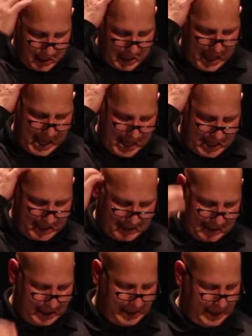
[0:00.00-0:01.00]

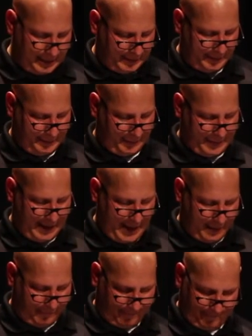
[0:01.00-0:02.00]
Yeah, concussions are
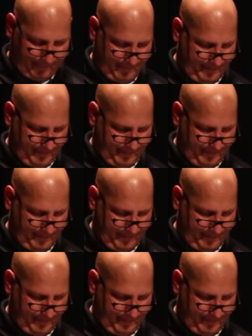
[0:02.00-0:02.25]
tough.